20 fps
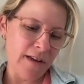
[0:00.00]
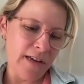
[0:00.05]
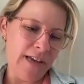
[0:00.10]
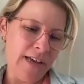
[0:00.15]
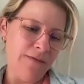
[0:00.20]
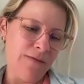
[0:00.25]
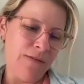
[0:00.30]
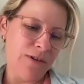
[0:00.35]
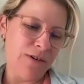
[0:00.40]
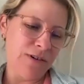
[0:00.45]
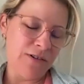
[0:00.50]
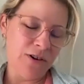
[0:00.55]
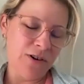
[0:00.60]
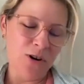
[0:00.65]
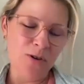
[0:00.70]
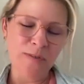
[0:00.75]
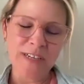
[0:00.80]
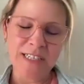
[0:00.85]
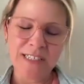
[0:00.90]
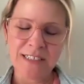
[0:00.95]
if you're
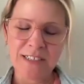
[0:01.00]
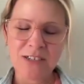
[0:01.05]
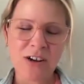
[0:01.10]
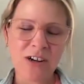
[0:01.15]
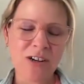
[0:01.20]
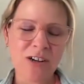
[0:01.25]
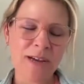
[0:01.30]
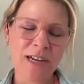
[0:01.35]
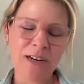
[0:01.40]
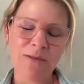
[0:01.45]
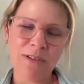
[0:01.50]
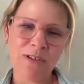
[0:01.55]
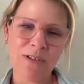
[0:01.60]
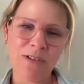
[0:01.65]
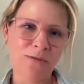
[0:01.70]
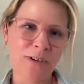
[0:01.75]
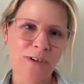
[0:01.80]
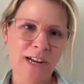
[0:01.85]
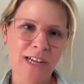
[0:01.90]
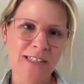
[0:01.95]
nervous to talk about it with
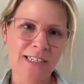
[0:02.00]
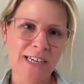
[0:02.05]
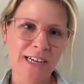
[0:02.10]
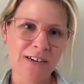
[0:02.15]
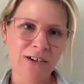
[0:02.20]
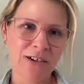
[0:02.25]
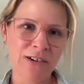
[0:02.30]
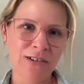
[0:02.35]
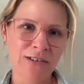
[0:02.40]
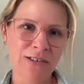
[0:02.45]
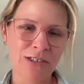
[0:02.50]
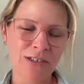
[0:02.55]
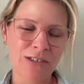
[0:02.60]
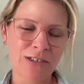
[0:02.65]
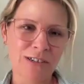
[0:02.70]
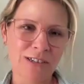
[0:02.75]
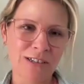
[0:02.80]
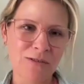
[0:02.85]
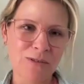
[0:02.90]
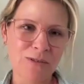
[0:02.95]
your friends, I encourage
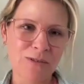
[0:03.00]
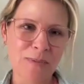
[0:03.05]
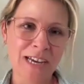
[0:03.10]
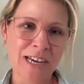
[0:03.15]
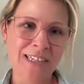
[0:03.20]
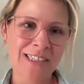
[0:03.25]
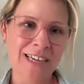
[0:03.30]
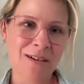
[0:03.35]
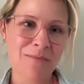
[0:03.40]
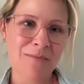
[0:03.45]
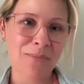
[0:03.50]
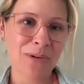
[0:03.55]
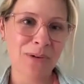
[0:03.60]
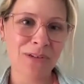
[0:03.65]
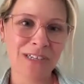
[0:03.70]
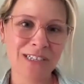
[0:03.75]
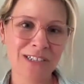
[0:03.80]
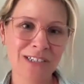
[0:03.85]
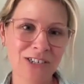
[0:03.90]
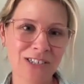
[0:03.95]
you to use my
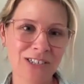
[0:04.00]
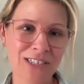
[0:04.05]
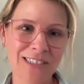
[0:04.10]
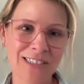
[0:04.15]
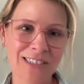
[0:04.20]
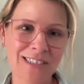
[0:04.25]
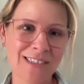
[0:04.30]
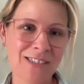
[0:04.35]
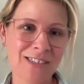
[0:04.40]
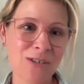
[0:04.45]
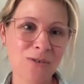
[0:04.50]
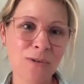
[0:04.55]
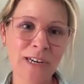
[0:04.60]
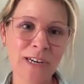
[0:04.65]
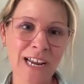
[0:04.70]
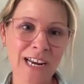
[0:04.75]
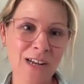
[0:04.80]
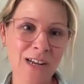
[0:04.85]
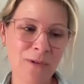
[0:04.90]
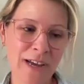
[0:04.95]
example and just do
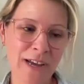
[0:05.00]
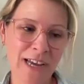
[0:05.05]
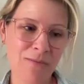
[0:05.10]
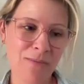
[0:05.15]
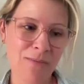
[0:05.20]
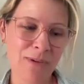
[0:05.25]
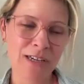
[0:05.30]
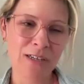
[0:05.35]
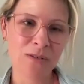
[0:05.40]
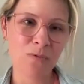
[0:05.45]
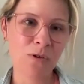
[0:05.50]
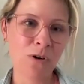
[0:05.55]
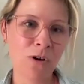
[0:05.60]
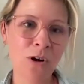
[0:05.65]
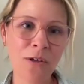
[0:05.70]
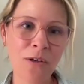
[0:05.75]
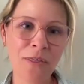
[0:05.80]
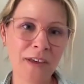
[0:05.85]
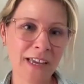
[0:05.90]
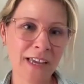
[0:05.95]
it anyway, because we're
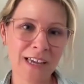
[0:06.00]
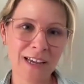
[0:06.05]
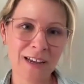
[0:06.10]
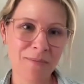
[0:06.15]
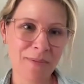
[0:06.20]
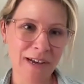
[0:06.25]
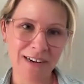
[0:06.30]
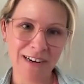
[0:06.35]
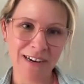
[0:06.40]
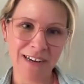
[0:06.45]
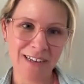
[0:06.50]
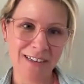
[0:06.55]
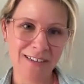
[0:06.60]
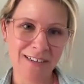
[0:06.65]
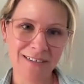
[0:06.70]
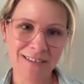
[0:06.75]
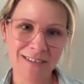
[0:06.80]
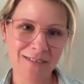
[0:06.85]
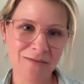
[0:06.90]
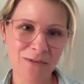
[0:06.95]
all thinking about
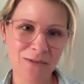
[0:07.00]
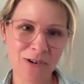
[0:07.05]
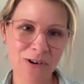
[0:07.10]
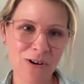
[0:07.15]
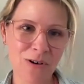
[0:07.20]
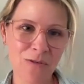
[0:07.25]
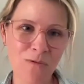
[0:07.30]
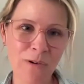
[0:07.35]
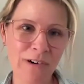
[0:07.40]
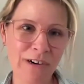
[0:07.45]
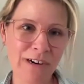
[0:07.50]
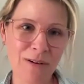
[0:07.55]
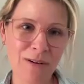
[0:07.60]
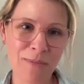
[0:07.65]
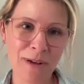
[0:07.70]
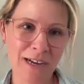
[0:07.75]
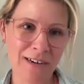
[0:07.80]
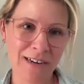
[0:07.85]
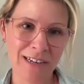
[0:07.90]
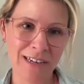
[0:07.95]
it. We're all worried
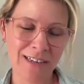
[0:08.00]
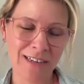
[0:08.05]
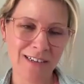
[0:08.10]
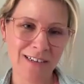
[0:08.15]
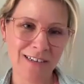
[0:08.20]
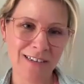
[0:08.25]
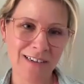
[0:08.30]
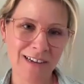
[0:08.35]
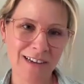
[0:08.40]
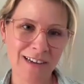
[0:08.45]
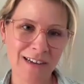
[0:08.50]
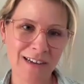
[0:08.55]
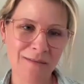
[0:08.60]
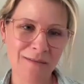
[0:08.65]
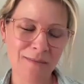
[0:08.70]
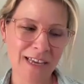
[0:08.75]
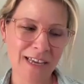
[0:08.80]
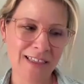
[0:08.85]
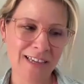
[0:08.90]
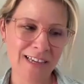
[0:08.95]
about it.
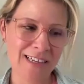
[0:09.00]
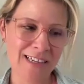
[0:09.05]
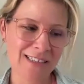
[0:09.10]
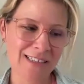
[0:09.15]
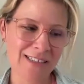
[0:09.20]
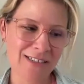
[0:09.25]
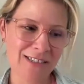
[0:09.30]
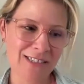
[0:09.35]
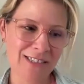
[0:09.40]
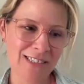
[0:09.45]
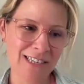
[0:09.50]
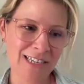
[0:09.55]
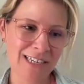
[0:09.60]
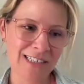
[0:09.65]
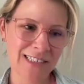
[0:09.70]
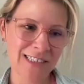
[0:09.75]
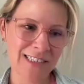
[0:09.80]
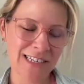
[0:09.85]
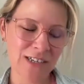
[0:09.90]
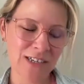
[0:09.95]
I think it's just an
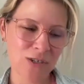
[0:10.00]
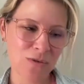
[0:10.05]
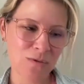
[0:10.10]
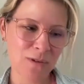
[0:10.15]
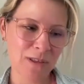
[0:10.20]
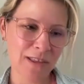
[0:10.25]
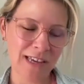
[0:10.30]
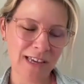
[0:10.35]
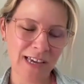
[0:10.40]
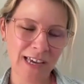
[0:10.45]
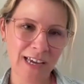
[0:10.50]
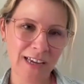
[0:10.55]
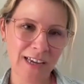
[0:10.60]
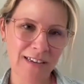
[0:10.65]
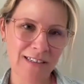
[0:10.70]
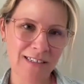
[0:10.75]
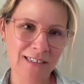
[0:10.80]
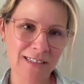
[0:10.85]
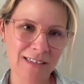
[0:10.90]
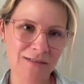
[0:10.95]
instinctual
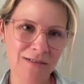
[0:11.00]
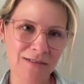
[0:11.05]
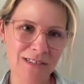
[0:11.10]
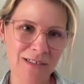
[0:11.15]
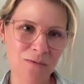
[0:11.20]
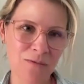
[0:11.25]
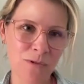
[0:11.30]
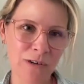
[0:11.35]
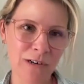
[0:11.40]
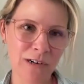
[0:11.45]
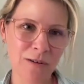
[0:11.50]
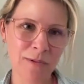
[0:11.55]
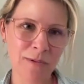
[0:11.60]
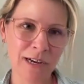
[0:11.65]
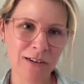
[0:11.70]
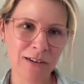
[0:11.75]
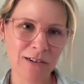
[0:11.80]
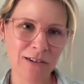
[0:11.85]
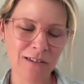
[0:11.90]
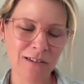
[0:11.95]
thing to worry
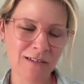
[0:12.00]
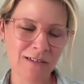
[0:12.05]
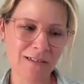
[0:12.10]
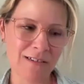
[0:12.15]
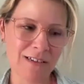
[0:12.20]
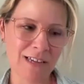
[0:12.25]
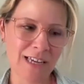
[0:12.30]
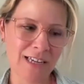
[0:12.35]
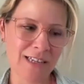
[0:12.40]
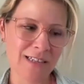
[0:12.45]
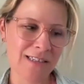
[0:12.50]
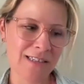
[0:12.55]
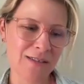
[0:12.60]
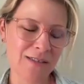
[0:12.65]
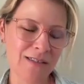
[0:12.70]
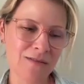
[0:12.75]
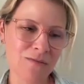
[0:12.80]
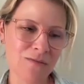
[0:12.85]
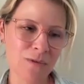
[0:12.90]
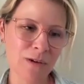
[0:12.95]
about your
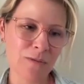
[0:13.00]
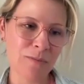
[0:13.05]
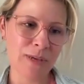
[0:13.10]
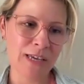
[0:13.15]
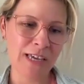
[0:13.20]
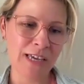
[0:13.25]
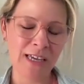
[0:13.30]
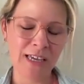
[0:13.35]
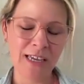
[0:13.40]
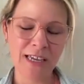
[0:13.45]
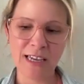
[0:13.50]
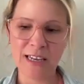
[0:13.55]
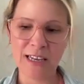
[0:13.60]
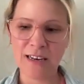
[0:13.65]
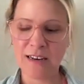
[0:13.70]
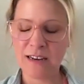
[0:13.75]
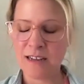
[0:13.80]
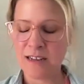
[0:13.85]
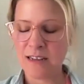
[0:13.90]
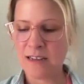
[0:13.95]
kids' well-being,
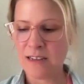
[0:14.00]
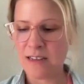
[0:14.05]
and